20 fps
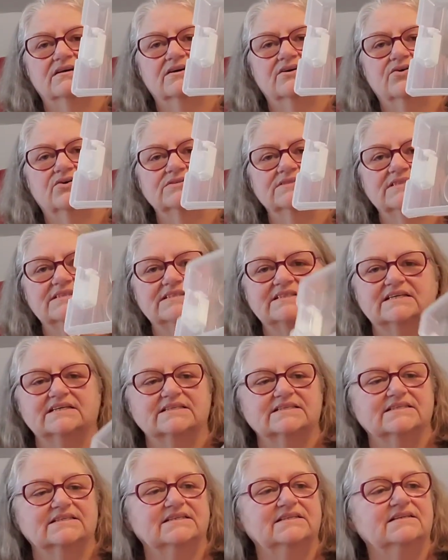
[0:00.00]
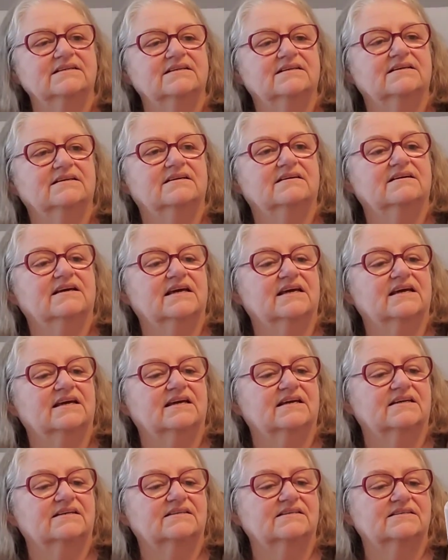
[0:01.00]
holds a dozen
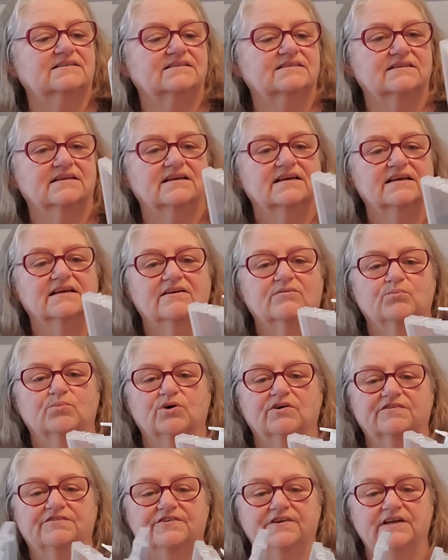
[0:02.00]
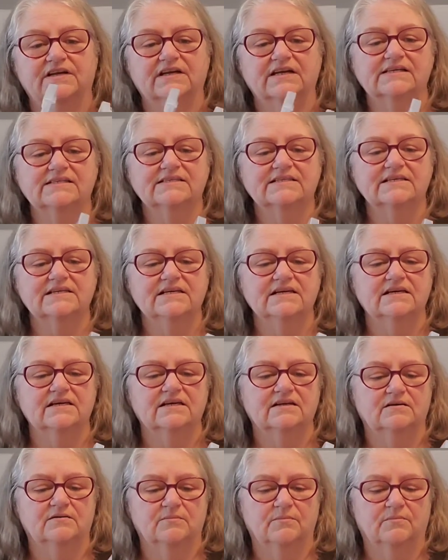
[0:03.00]
eggs, will fit nicely
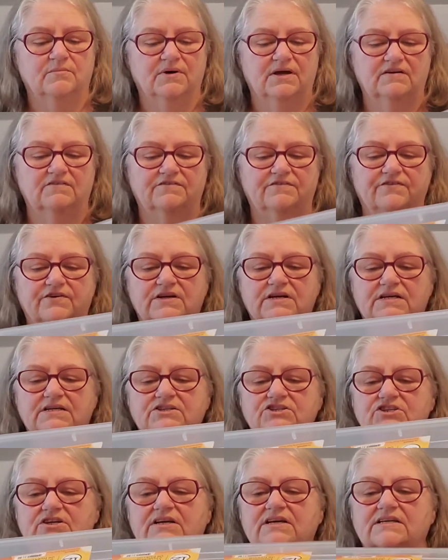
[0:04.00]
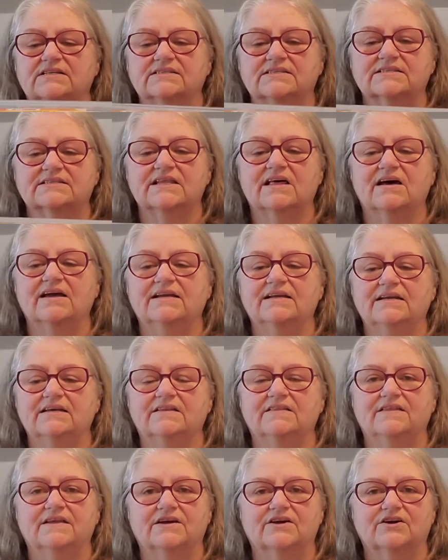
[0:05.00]
in my fridge, can slide
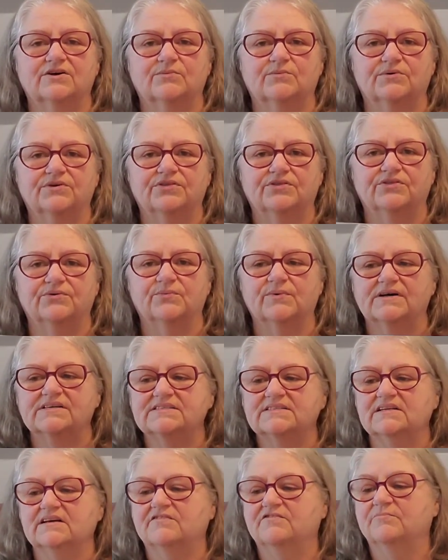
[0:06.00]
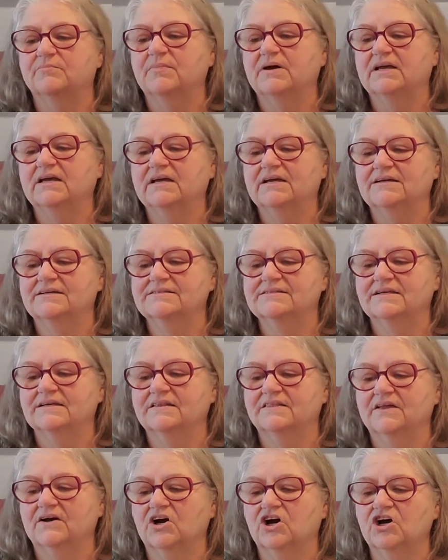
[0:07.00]
in there with the rest of my eggs
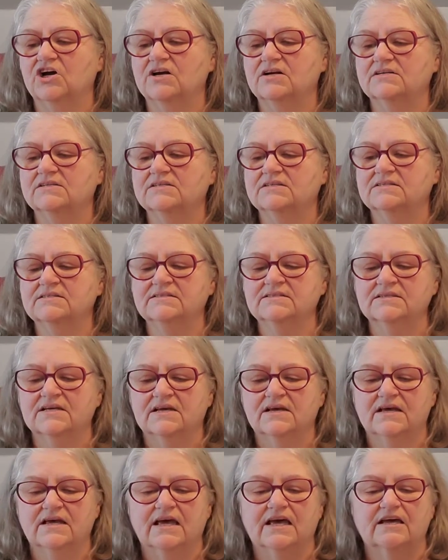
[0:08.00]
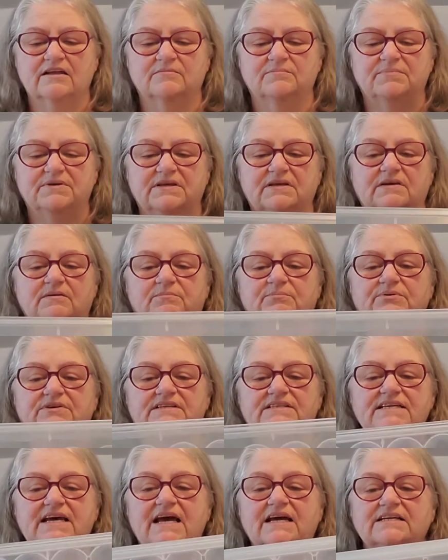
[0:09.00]
in the cartons and be
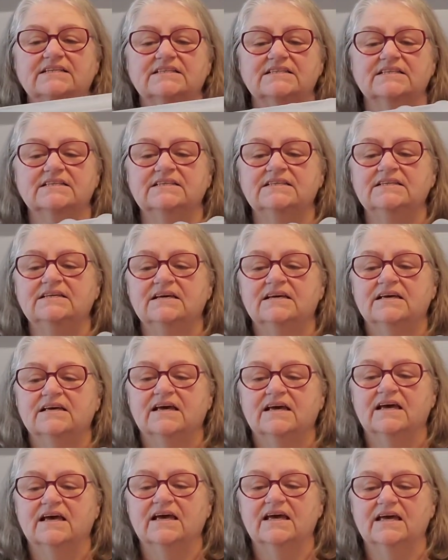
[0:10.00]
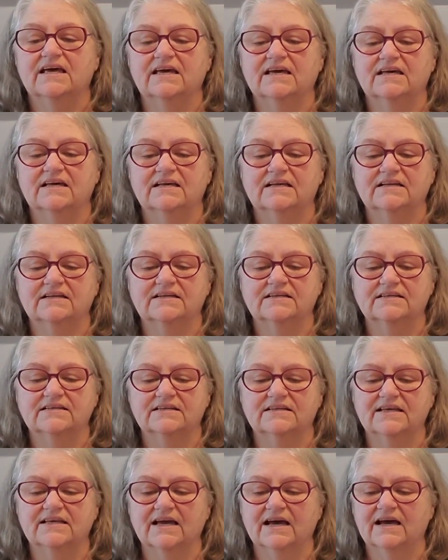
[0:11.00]
protected. And
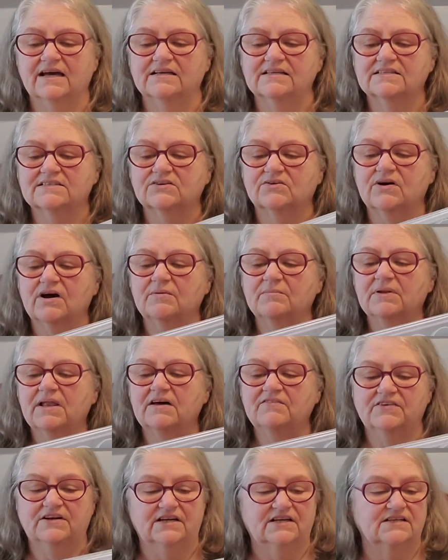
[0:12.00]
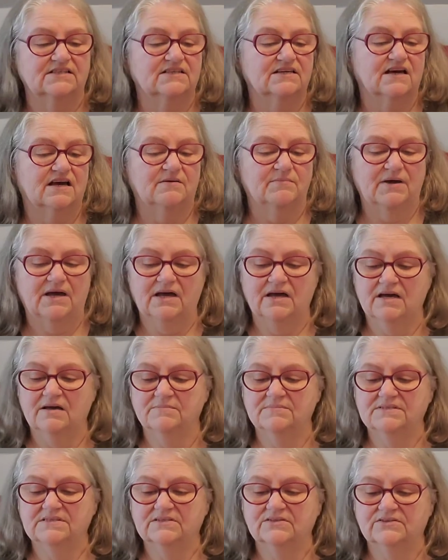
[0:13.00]
yeah, so I'm loving it. I'm
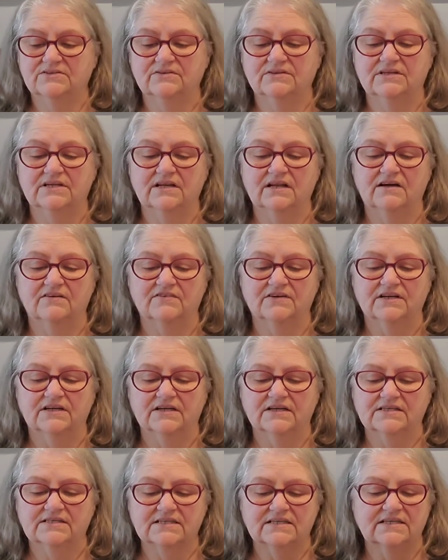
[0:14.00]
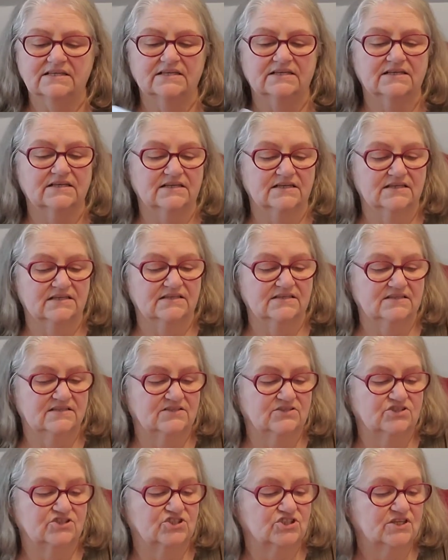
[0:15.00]
absolutely loving it. It
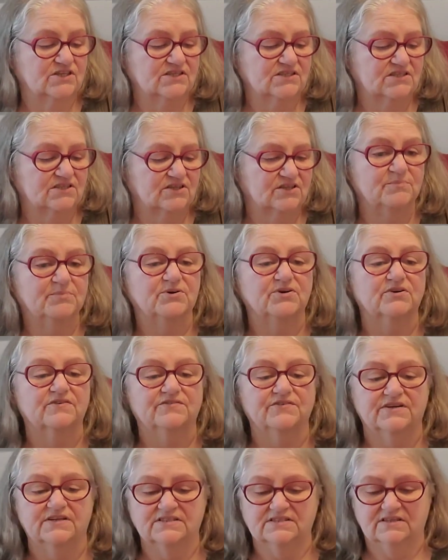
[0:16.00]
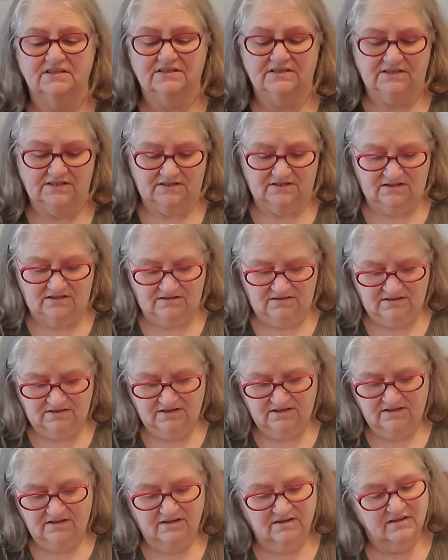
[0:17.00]
is just the perfect little
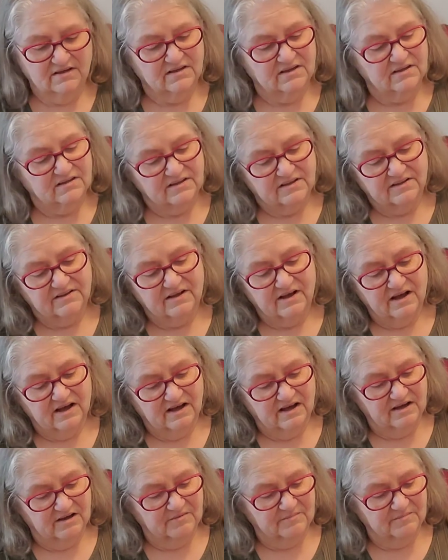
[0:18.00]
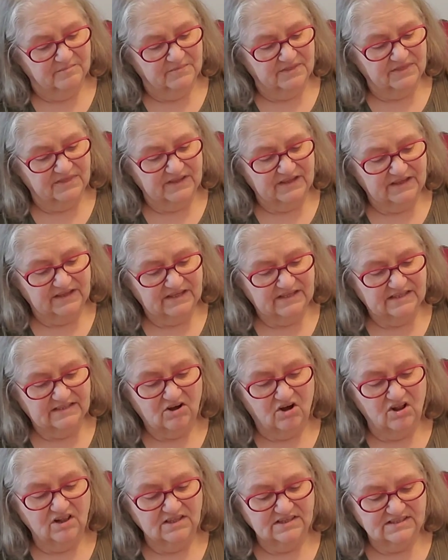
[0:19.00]
thing. And
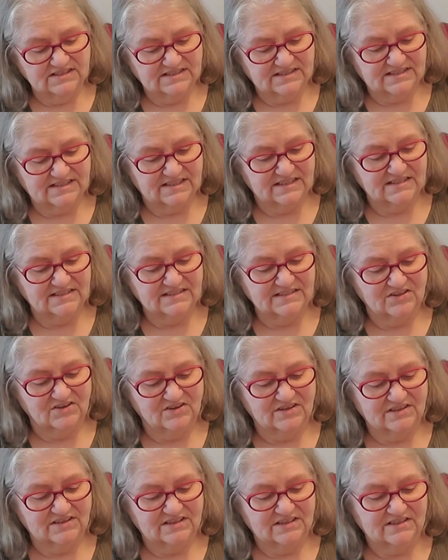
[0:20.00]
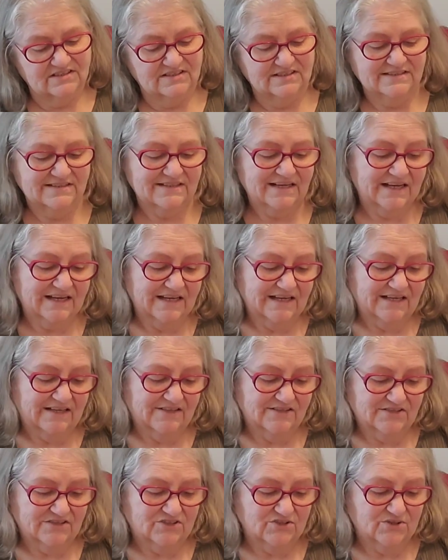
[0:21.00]
all it says on here is egg
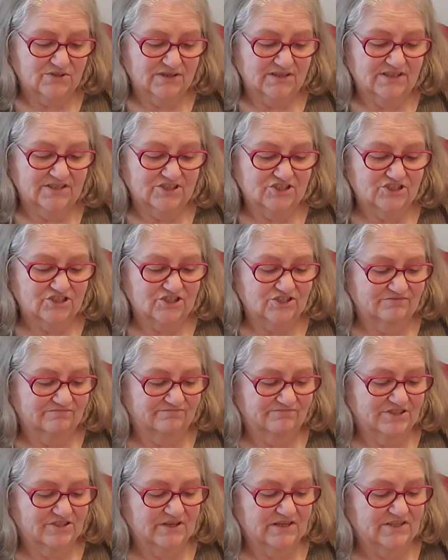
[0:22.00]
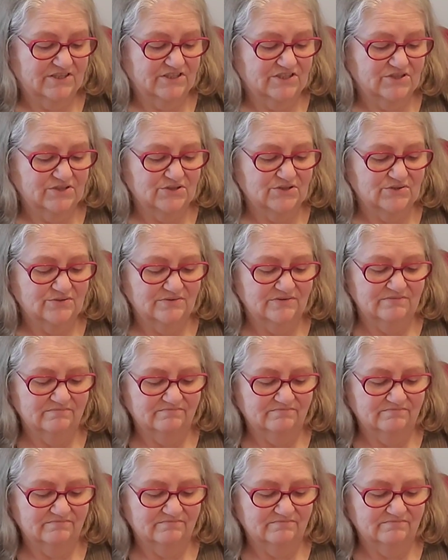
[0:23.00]
storage. So I can do